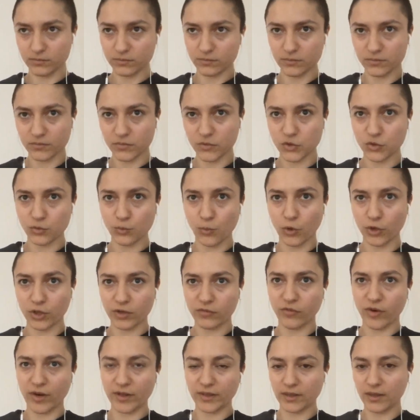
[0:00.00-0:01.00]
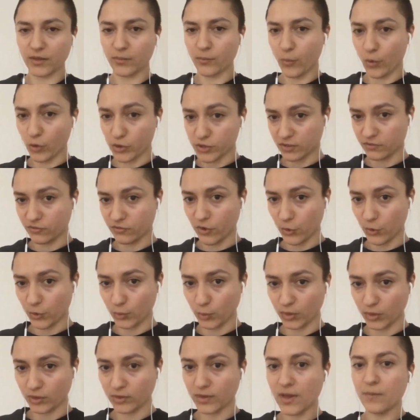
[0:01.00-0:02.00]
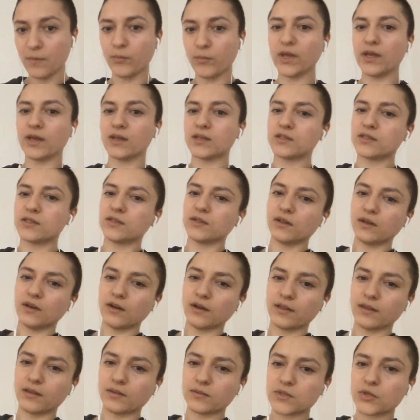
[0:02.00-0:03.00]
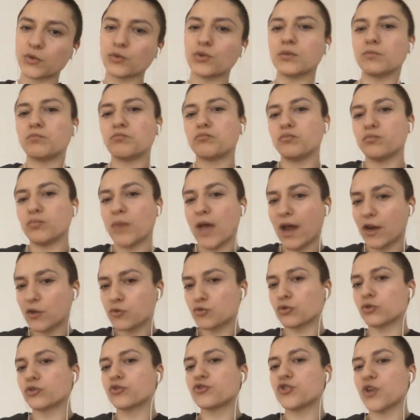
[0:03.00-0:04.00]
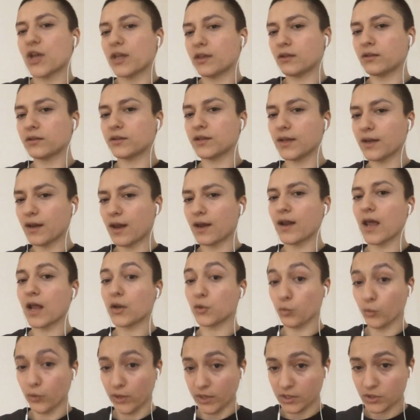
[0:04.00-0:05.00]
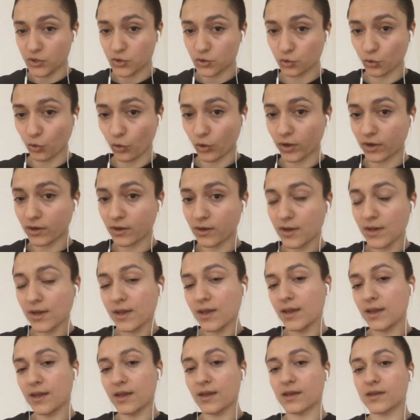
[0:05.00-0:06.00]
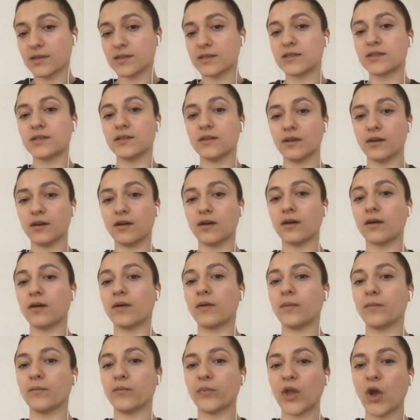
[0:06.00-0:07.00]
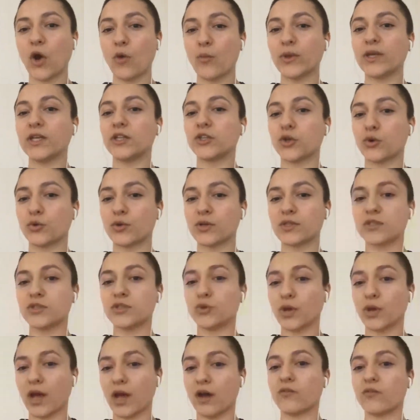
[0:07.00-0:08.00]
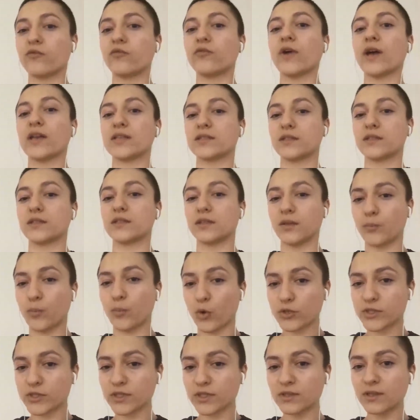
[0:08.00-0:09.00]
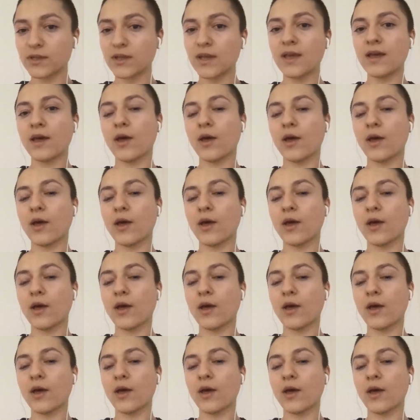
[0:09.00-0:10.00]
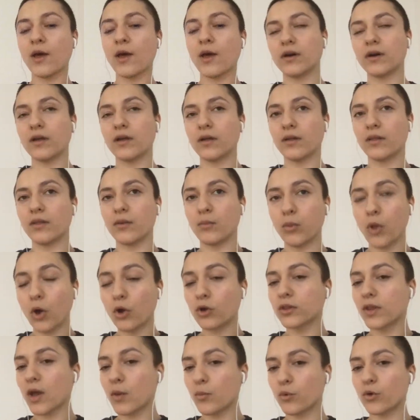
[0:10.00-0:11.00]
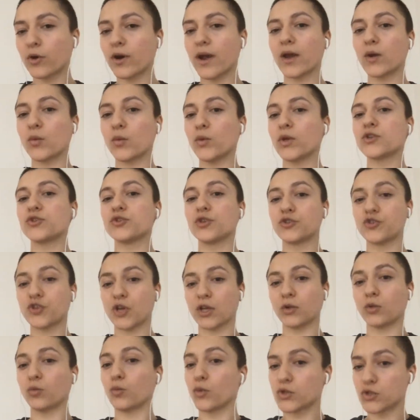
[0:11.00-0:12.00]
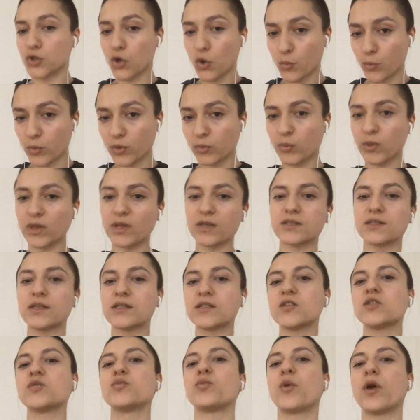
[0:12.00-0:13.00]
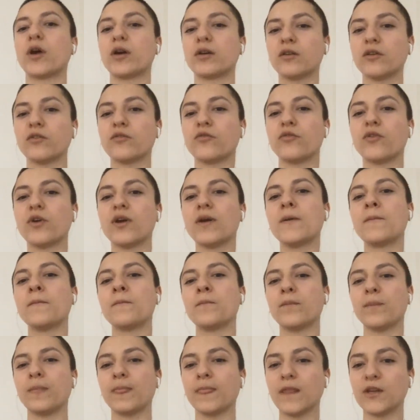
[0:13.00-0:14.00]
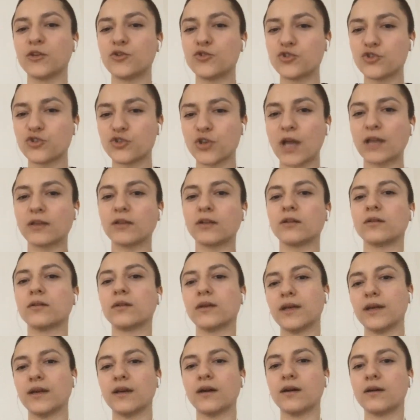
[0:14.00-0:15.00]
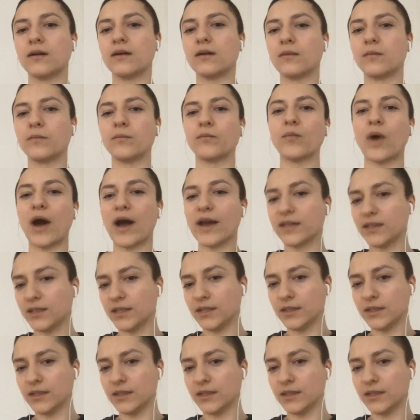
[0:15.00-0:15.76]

modify the deposit variable, because so the actual channel data that we store is how many tokens you have as a deposit, and then the block number at which the channel was opened, because this is part of the channel ID.